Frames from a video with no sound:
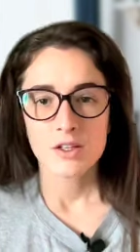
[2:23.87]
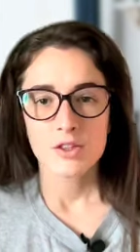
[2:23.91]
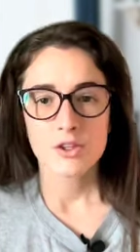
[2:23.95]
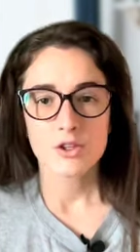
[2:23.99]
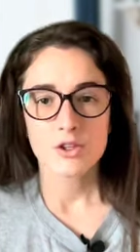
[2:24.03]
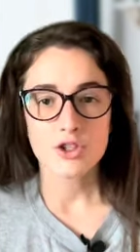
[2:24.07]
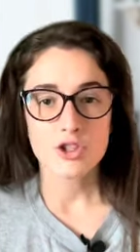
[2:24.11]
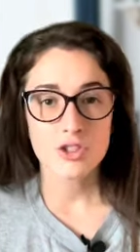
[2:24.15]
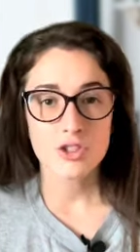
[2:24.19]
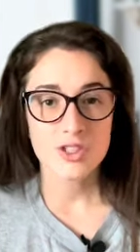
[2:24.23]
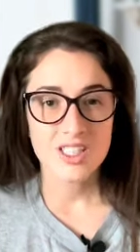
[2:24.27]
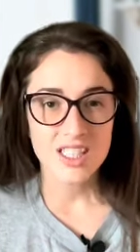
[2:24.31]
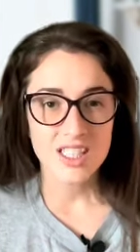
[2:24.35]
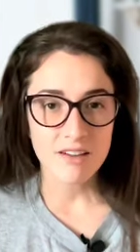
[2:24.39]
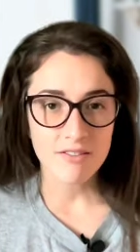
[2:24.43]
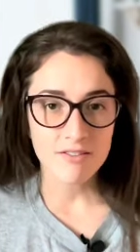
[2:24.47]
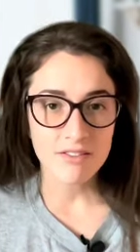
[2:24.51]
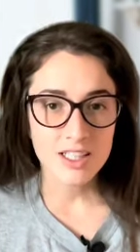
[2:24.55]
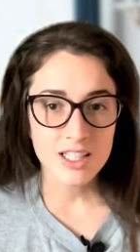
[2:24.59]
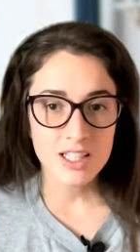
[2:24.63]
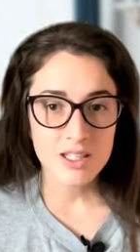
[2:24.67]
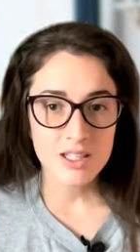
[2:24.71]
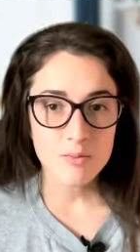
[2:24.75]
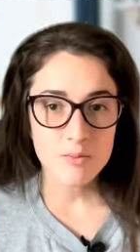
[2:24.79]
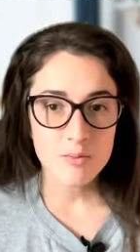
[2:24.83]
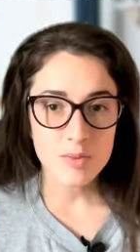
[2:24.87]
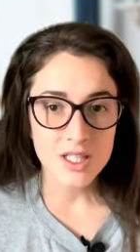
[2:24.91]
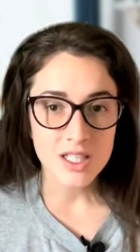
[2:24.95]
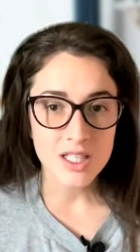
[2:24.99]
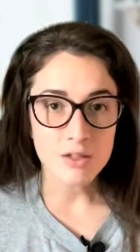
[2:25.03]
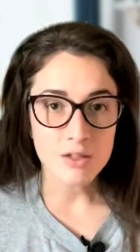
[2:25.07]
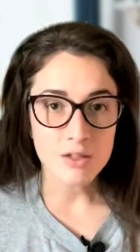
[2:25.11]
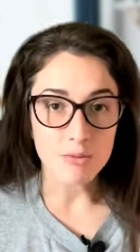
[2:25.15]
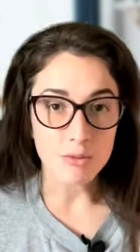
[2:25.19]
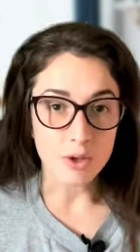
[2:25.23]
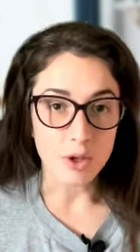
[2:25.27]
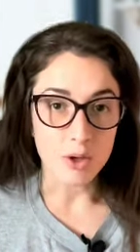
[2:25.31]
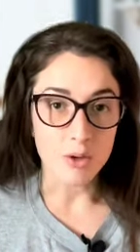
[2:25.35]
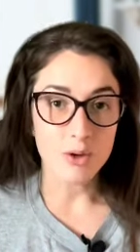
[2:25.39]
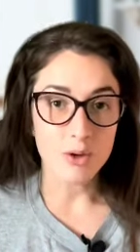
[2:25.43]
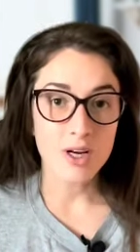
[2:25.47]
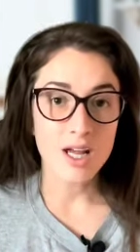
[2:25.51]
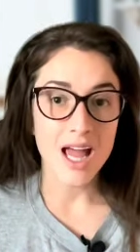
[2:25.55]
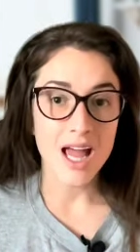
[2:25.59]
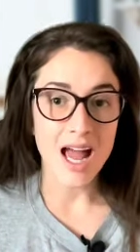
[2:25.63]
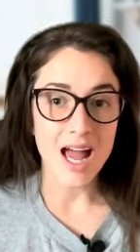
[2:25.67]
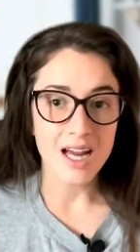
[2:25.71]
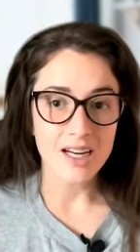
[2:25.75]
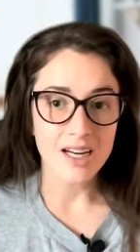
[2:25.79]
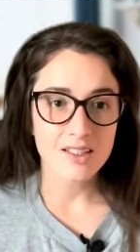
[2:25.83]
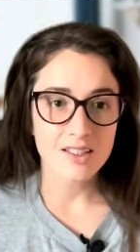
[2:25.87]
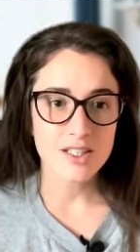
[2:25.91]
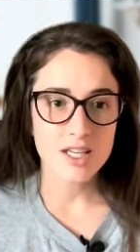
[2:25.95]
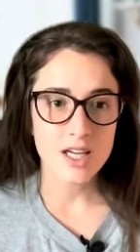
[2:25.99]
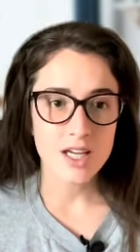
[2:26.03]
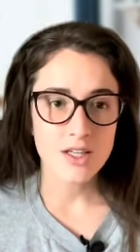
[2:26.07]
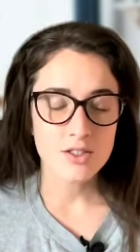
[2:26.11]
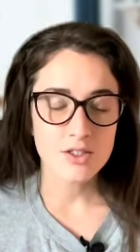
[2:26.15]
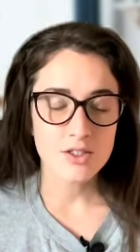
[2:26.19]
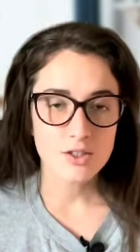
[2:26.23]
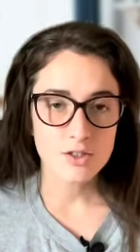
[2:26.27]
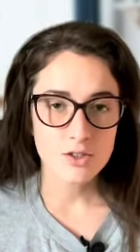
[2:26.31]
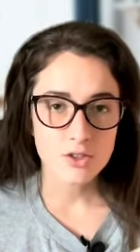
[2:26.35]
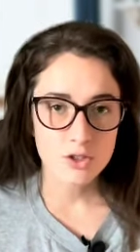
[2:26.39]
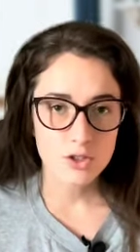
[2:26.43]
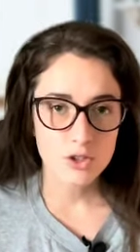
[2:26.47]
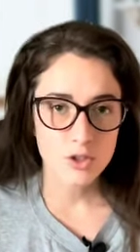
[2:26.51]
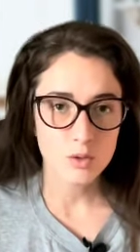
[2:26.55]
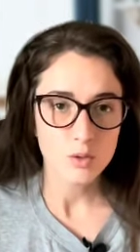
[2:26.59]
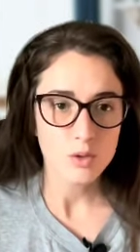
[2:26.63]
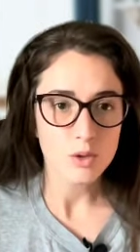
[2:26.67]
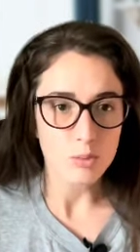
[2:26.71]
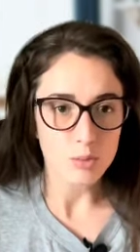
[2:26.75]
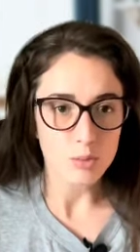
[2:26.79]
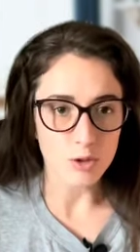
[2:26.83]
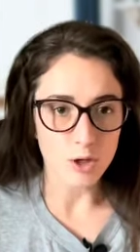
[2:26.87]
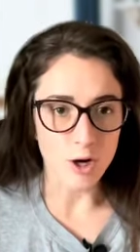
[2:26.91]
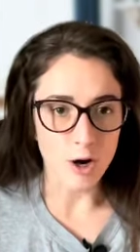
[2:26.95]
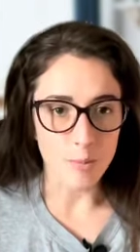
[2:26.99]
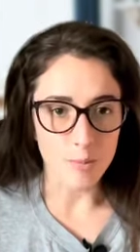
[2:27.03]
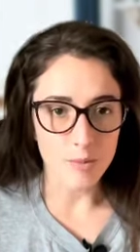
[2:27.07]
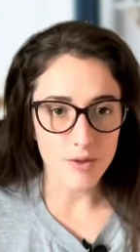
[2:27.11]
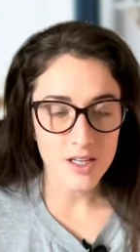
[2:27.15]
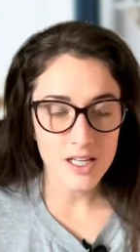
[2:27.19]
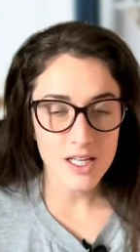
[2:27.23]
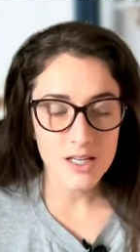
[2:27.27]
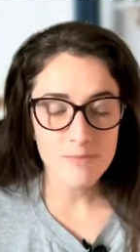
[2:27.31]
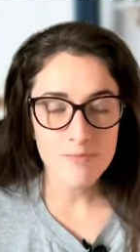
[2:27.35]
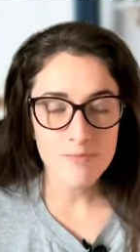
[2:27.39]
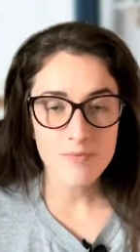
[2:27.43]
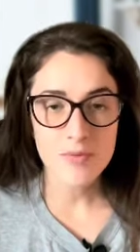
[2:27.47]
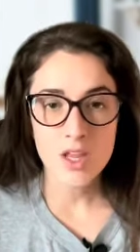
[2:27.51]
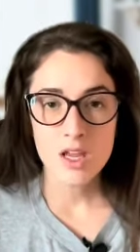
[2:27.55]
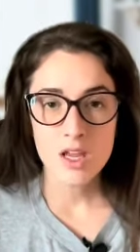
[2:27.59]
There should definitely be road access to the property,